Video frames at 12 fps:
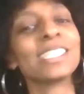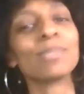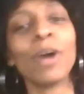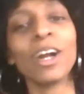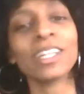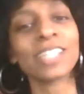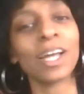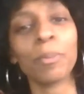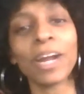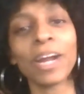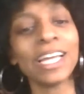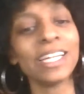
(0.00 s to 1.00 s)
is smart though.
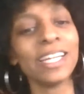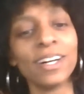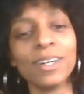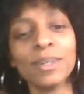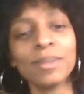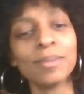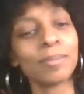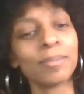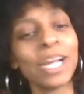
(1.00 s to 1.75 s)
Bran know.